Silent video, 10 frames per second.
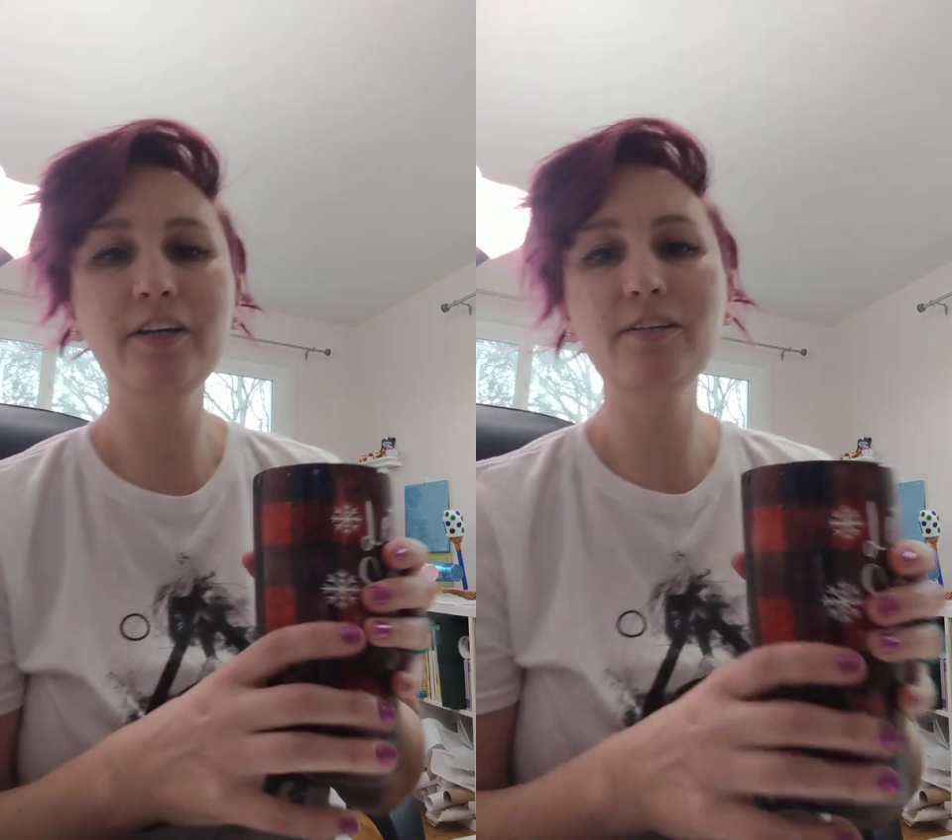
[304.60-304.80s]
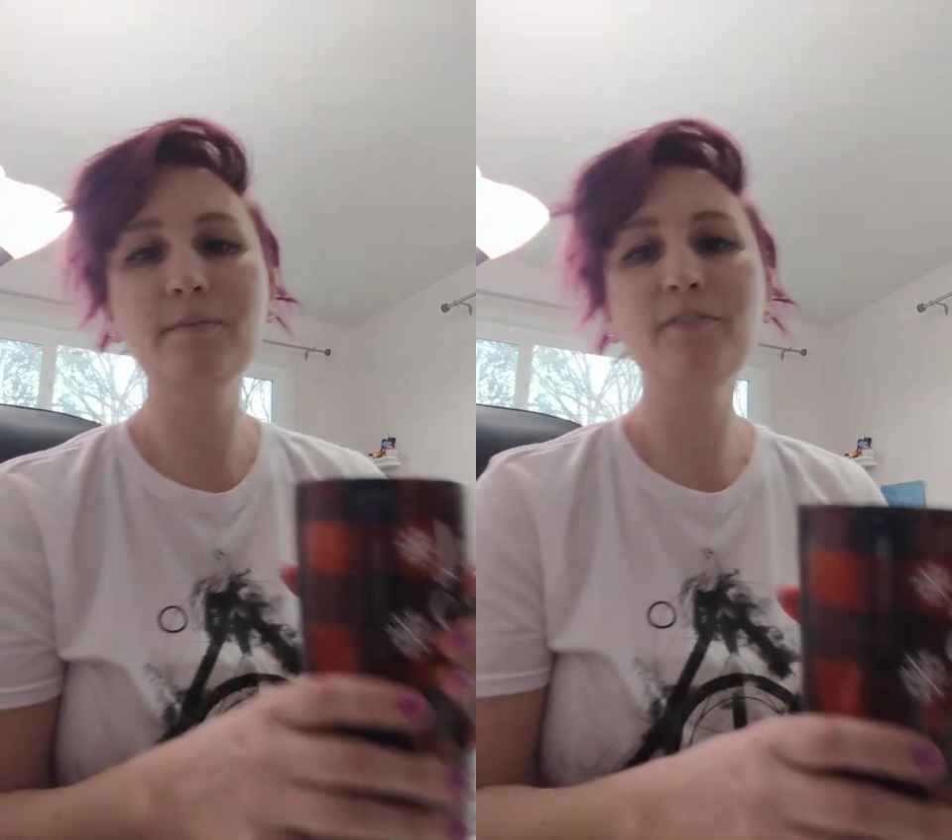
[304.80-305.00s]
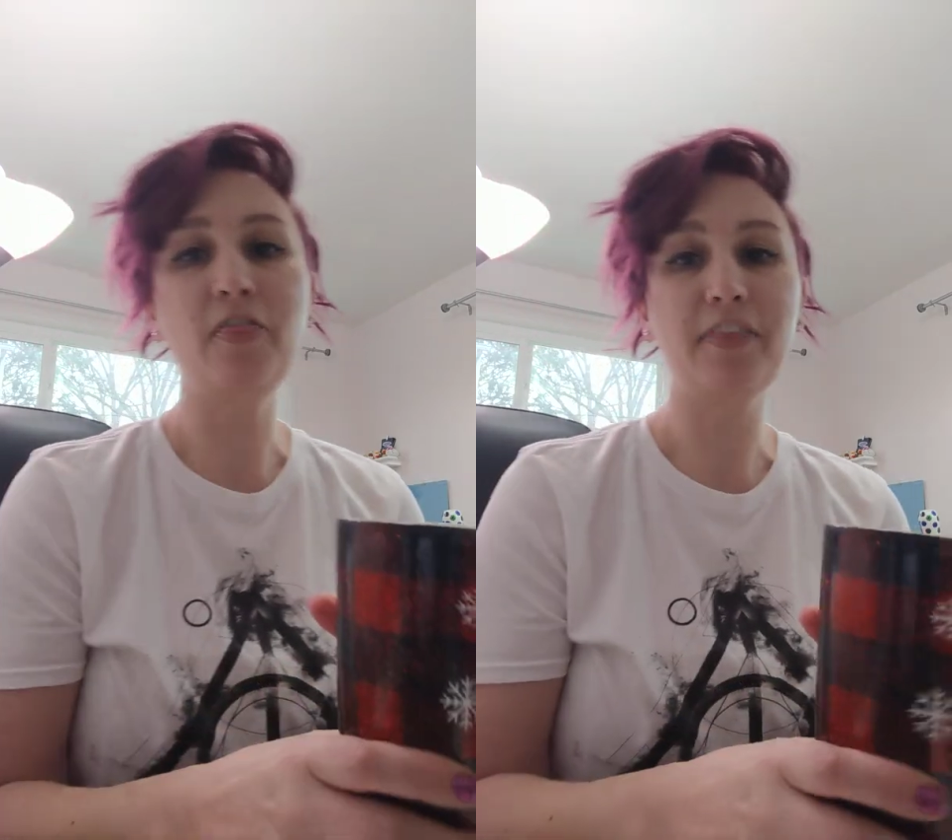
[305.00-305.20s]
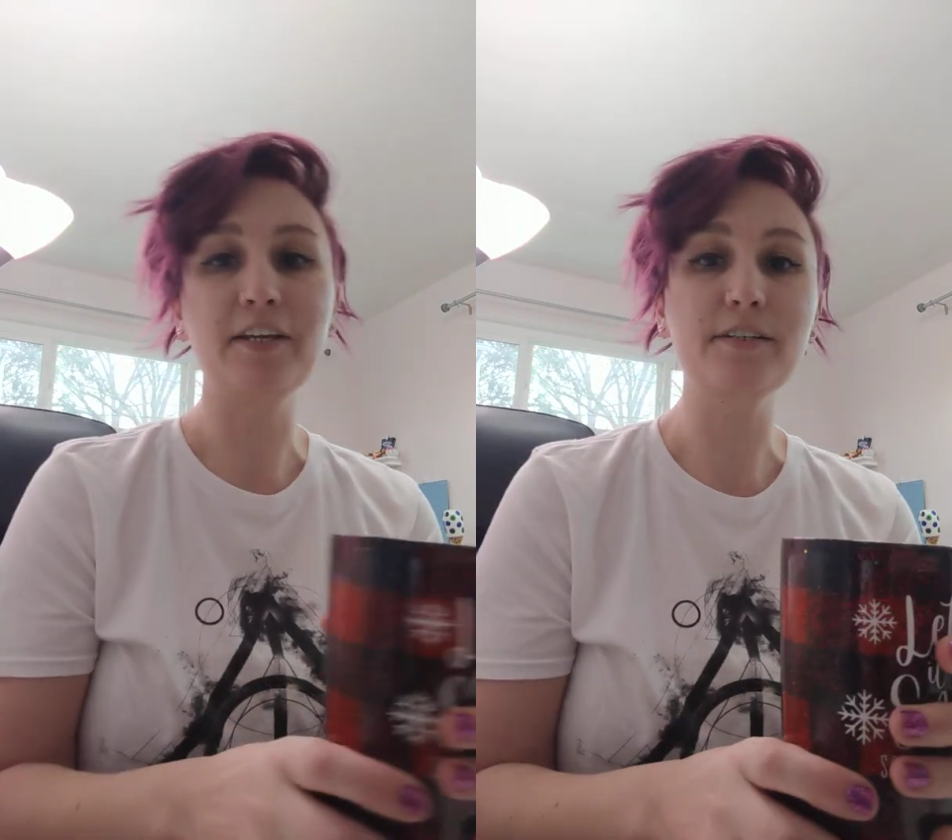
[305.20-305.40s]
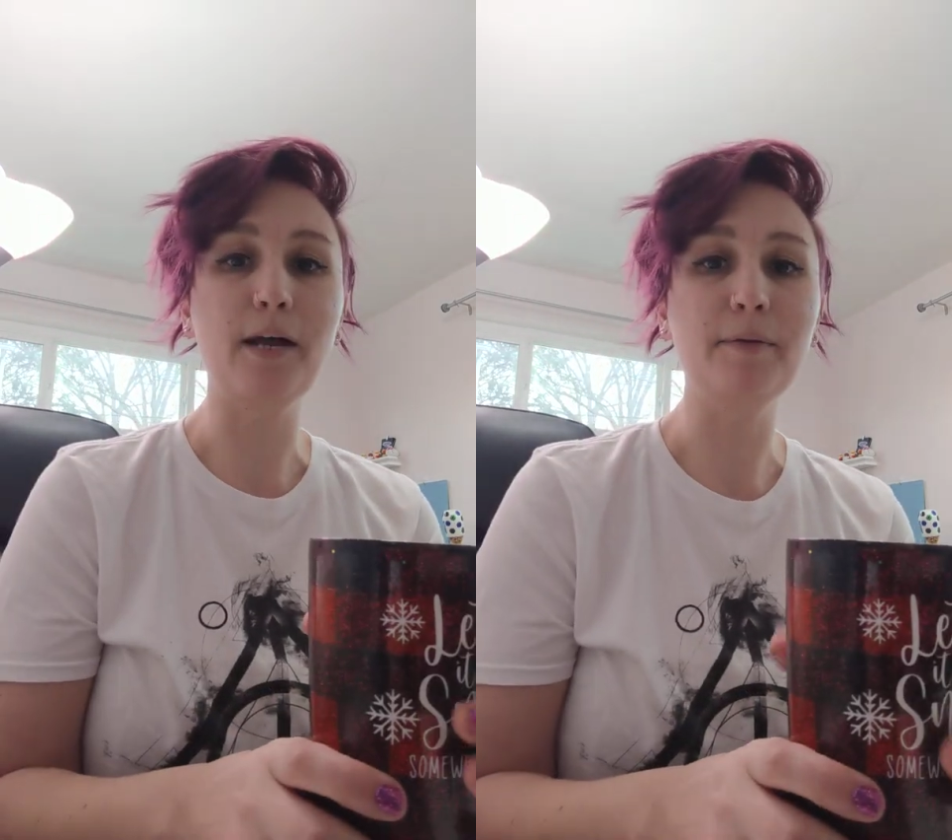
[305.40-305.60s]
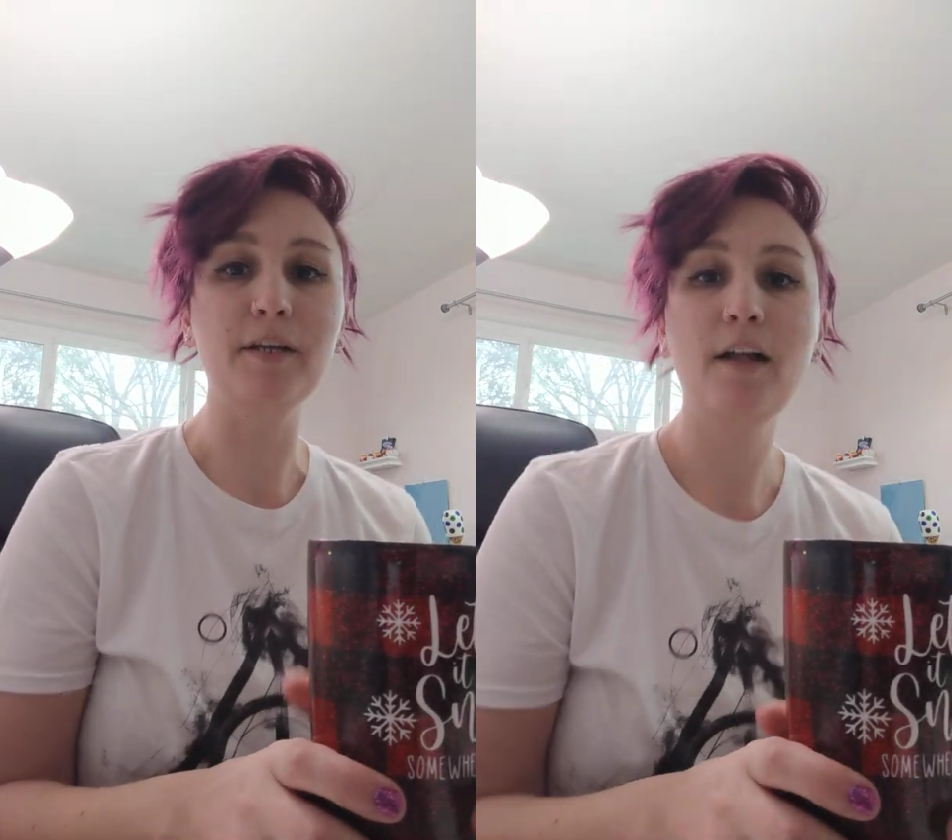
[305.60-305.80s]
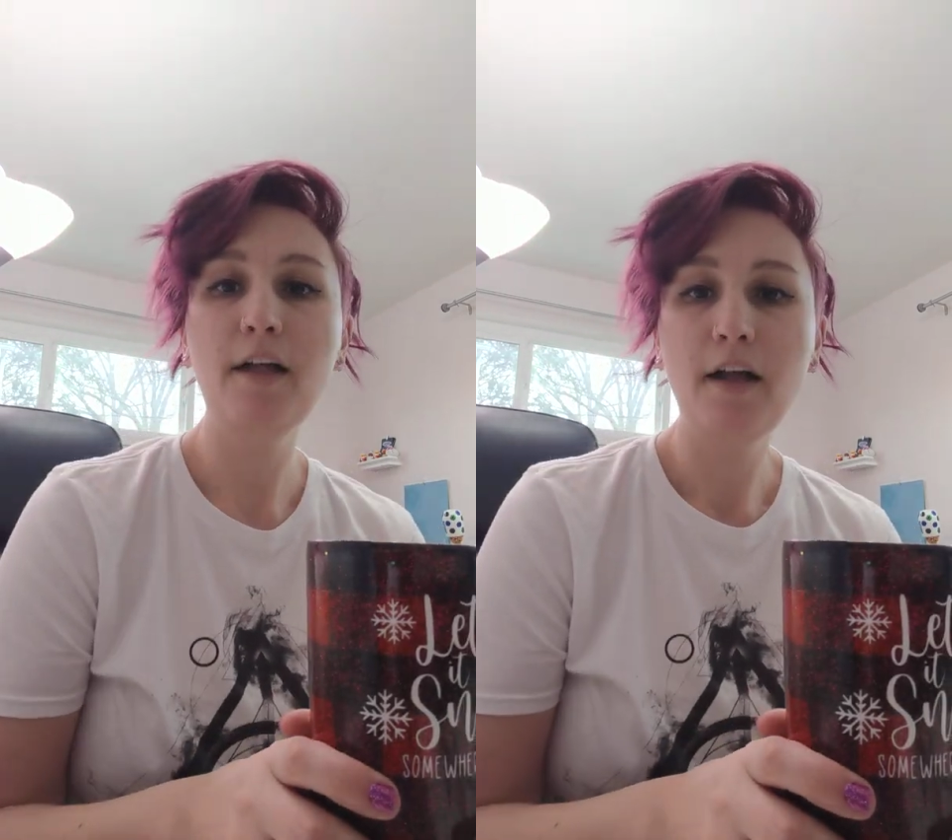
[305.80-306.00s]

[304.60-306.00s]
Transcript: there's some fun things coming.